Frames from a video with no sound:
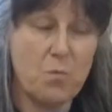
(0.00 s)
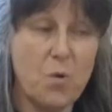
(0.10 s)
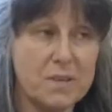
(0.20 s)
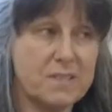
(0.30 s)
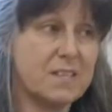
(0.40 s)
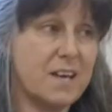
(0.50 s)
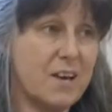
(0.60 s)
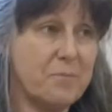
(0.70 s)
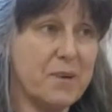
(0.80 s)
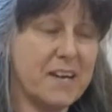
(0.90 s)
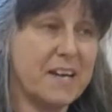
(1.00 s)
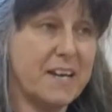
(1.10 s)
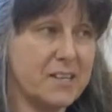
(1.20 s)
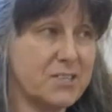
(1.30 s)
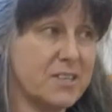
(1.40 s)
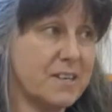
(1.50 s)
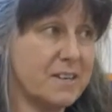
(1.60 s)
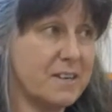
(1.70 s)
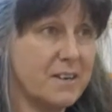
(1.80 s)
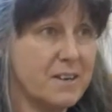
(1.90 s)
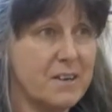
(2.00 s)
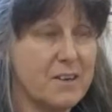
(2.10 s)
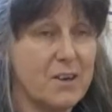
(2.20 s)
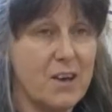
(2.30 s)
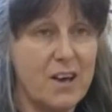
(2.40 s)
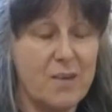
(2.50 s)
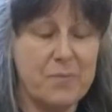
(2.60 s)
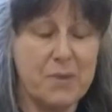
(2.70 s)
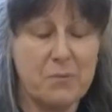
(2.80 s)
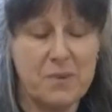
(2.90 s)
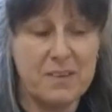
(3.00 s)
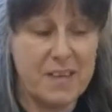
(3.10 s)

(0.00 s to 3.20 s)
What my connection with